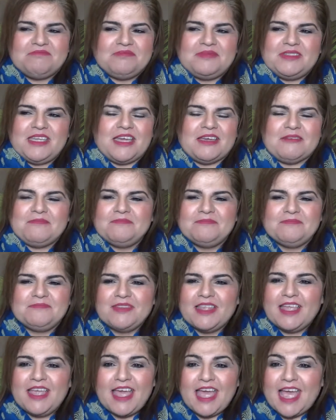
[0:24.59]
yeah.
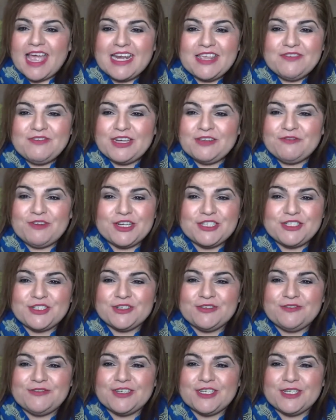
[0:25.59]
And even if I
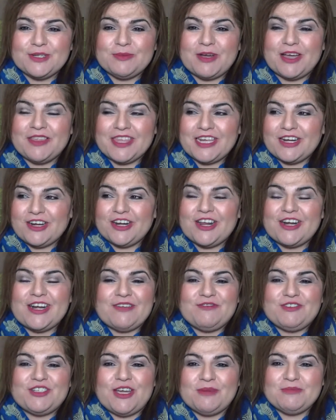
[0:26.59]
do film, then I don't
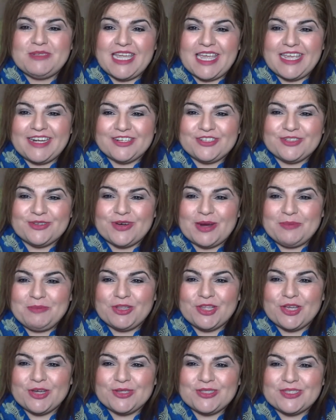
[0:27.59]
have time to edit or
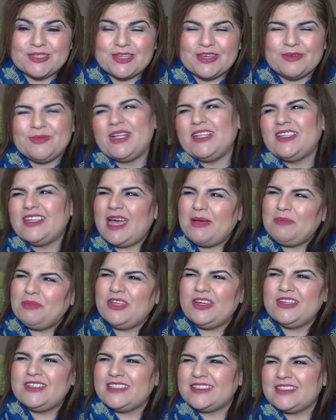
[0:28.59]
upload. So, well,
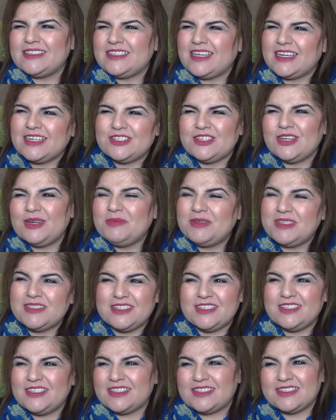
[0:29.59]
upload doesn't take time
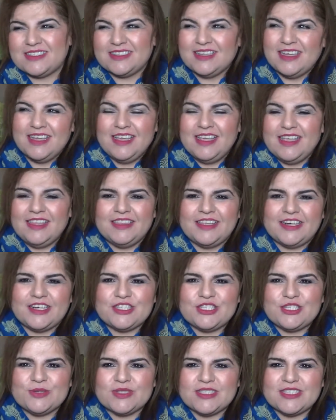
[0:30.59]
because you just let
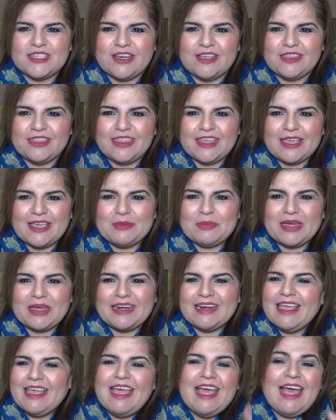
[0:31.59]
it do its own thing.
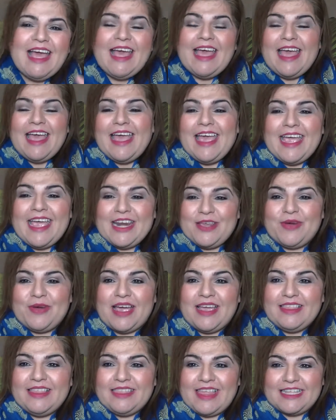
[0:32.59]
But
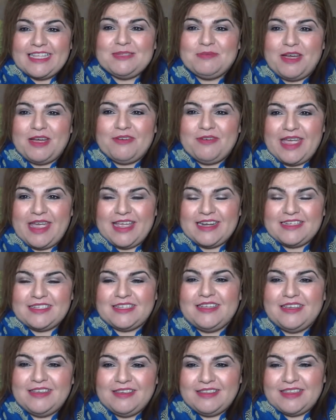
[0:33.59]
anyway, that's my
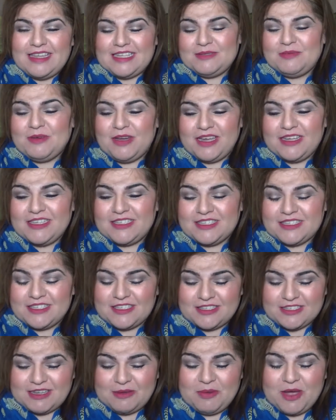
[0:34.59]
rant. That's my
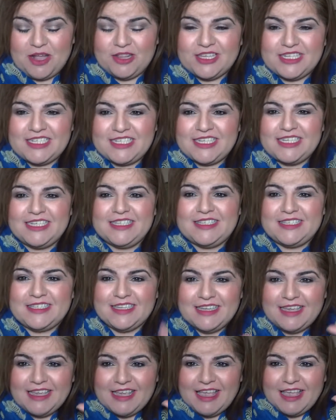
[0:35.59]

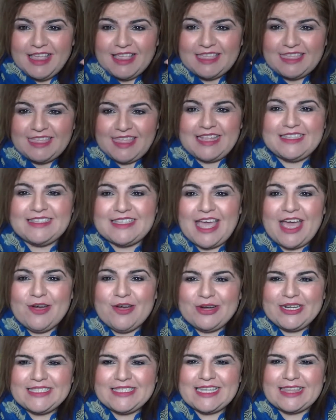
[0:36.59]
apologies. That's
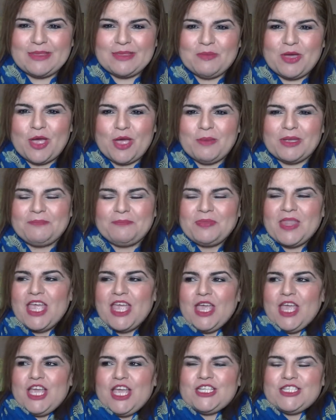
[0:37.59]
how it is at the moment.
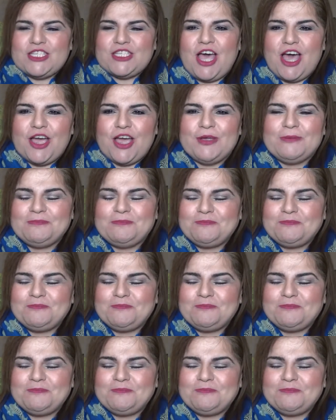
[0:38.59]
So,